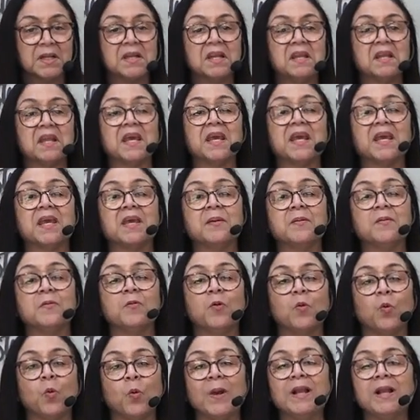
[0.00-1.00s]
they
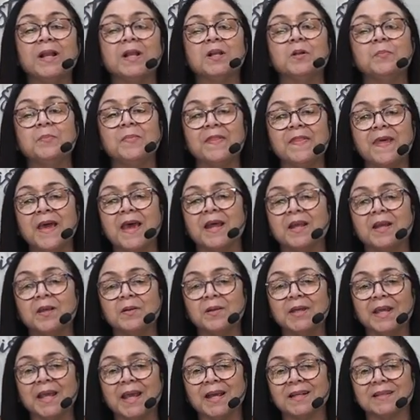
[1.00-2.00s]
will
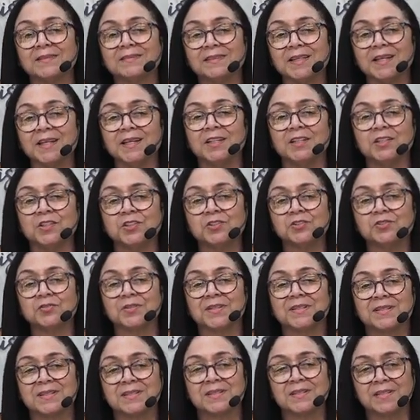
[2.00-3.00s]
then get
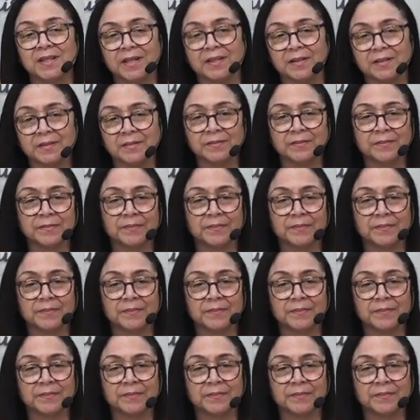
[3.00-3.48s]
interested.